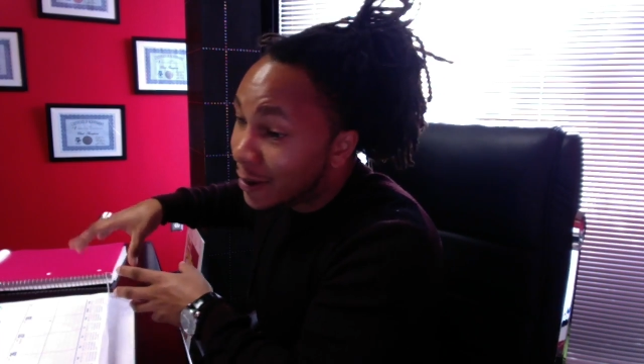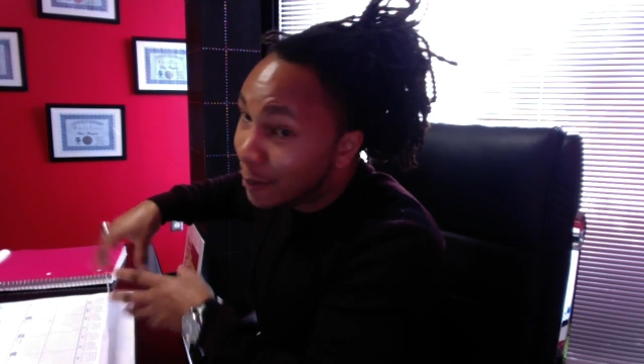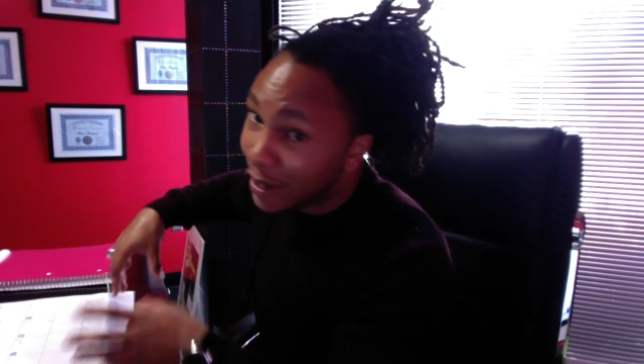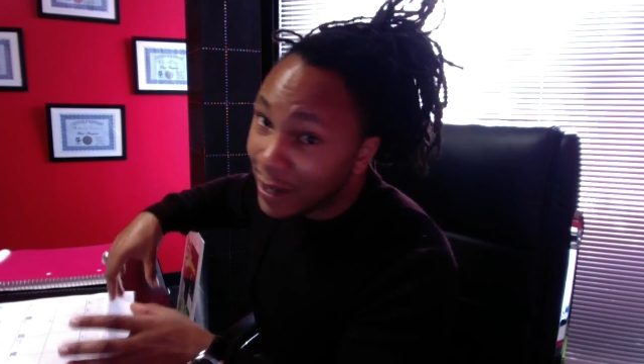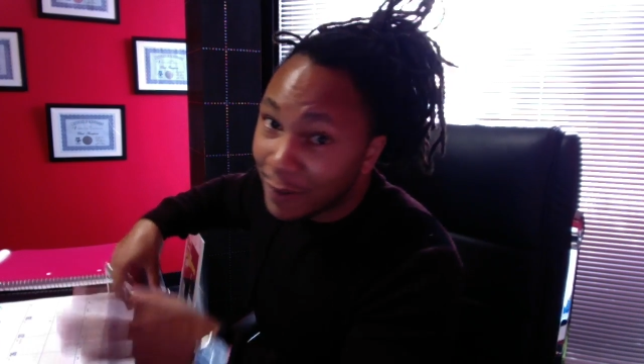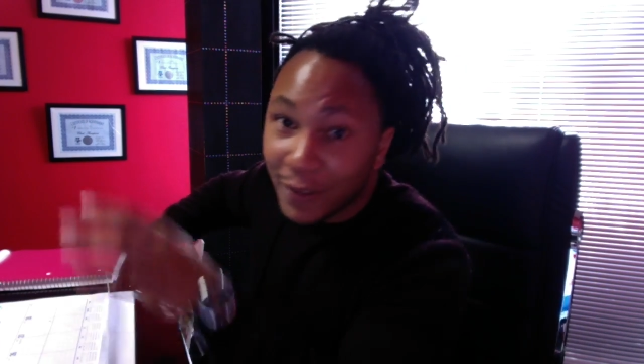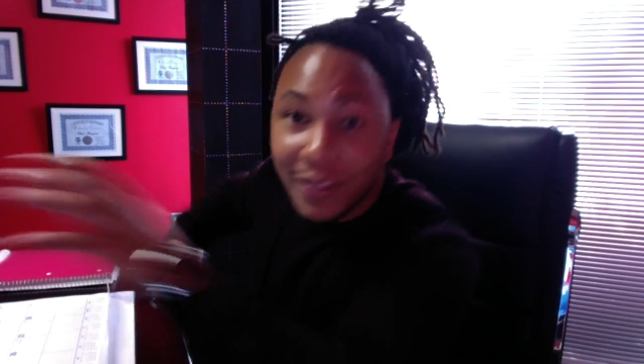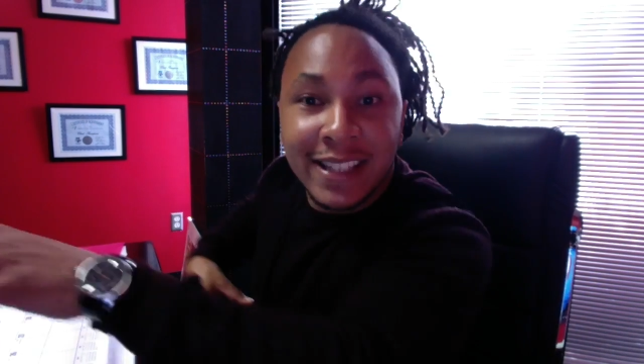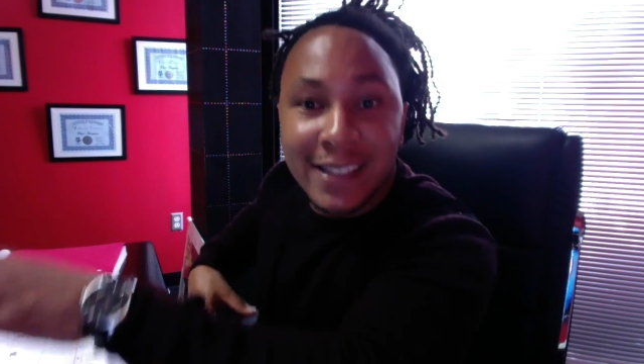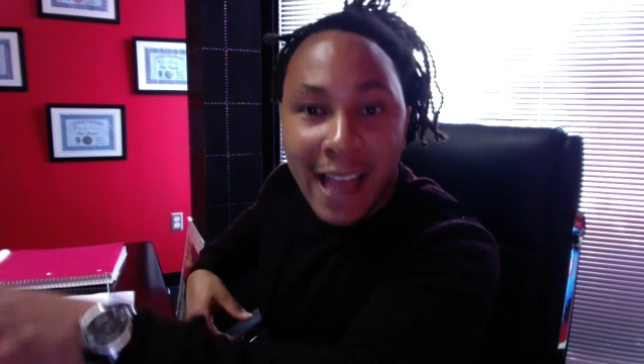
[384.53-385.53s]
paying for
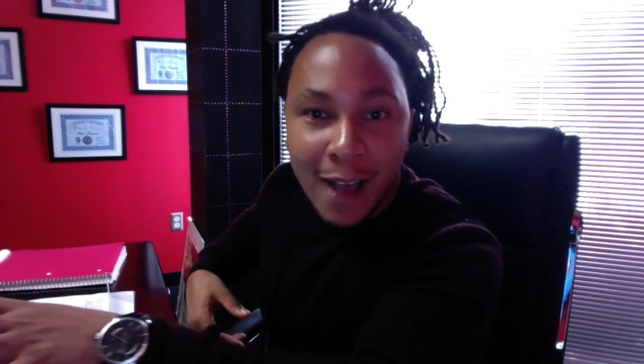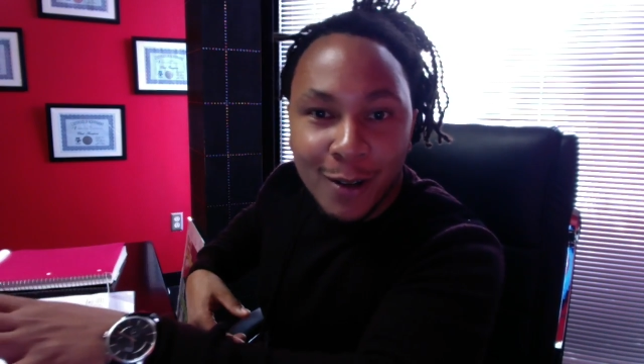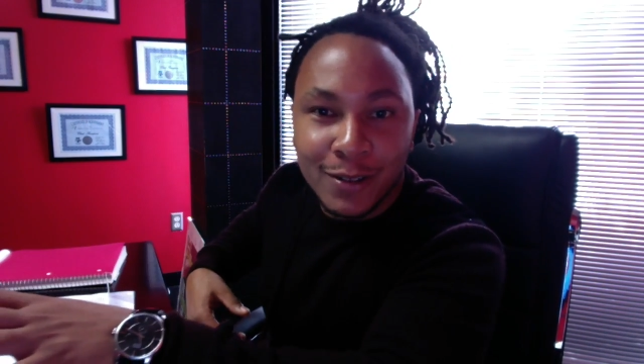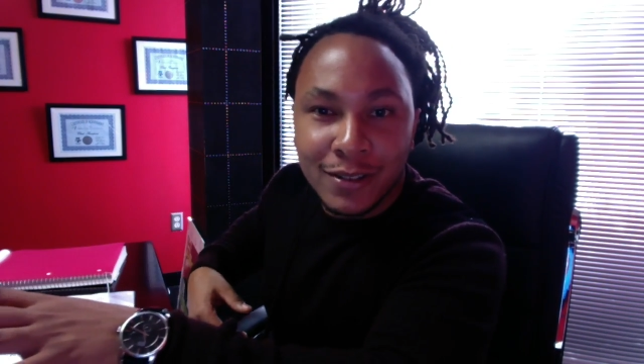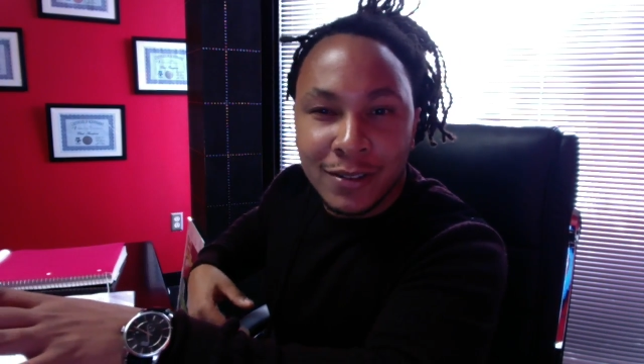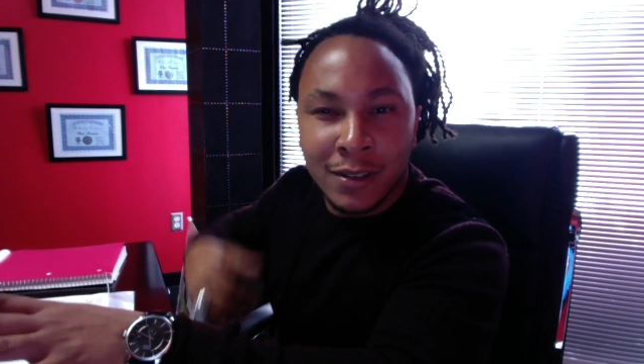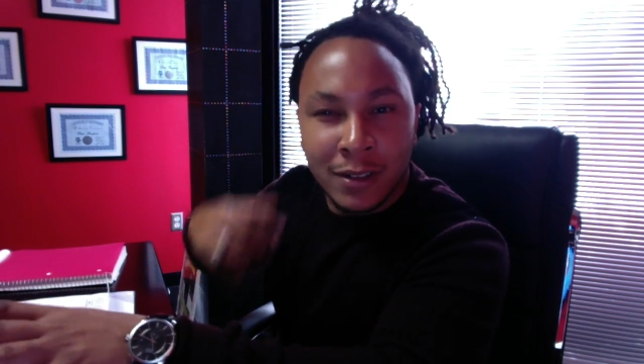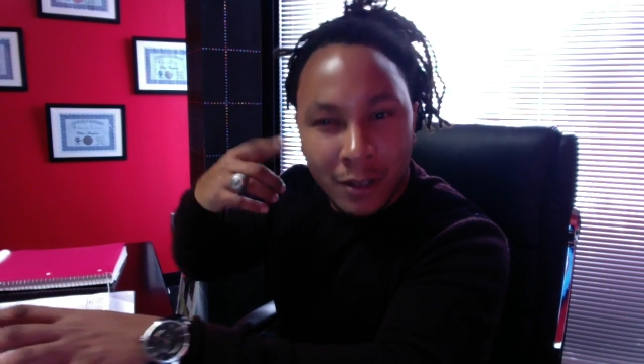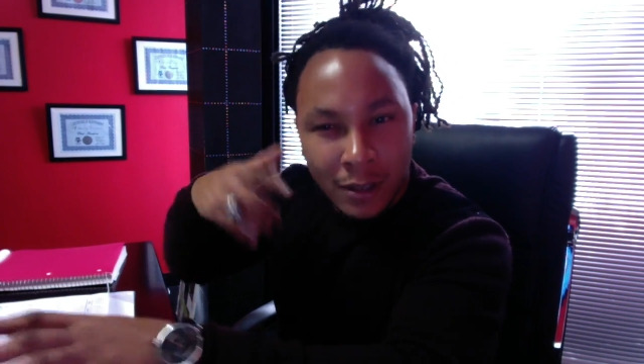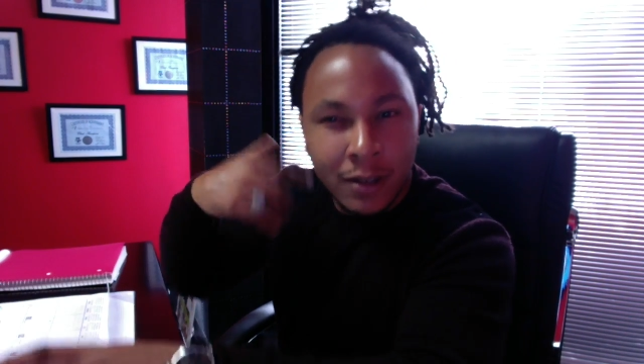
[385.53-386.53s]
this house,
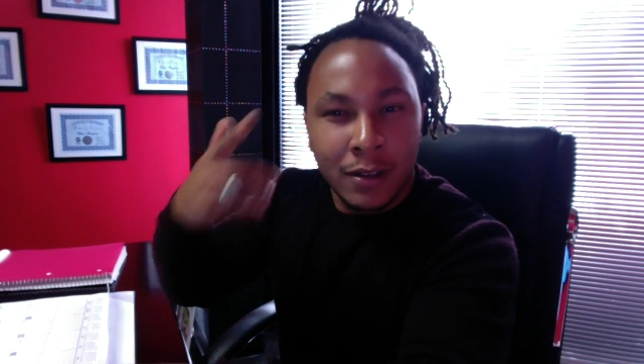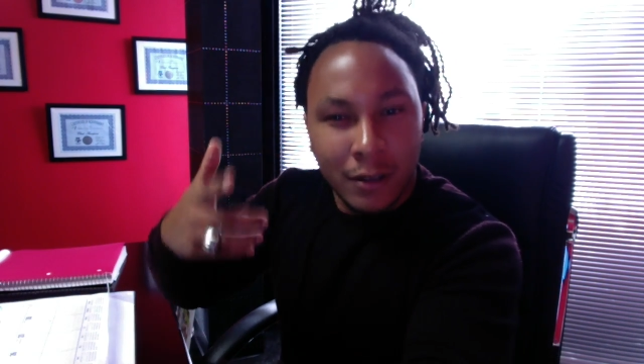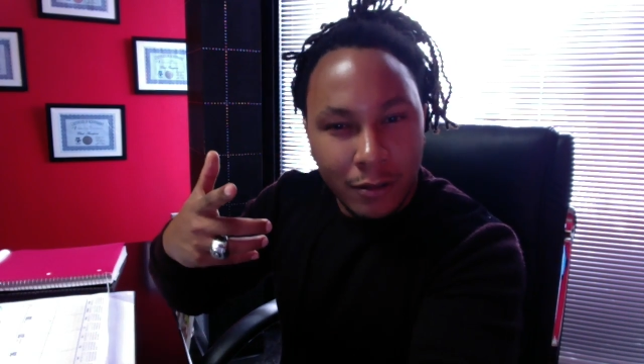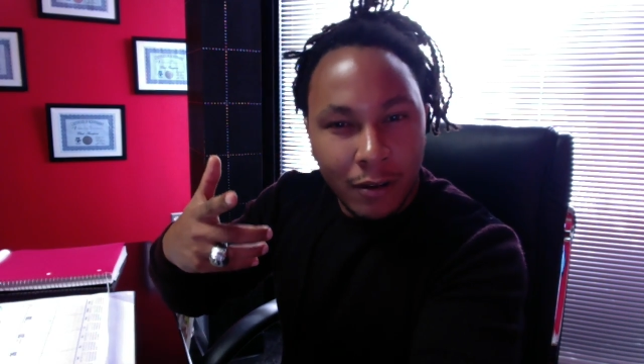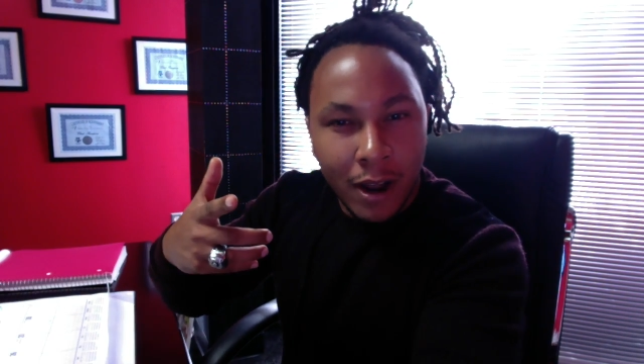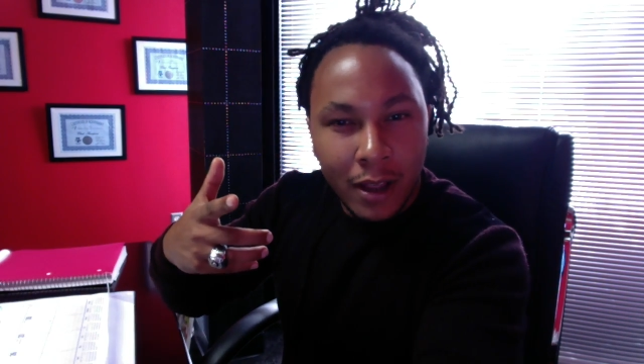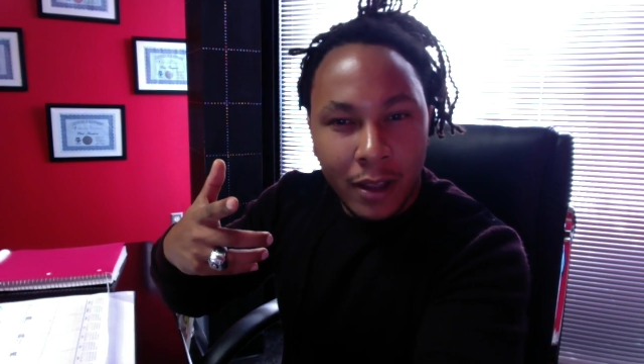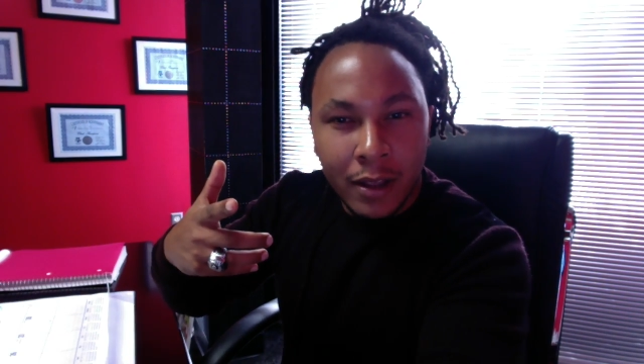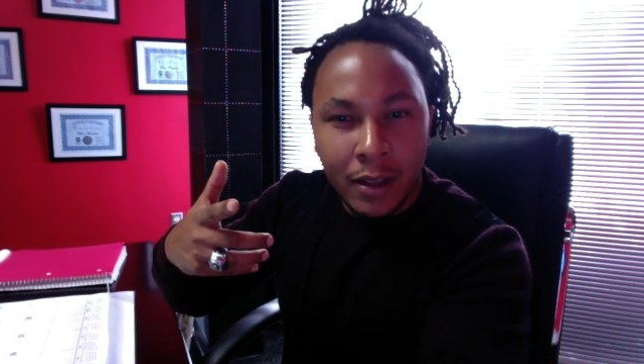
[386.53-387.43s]
right?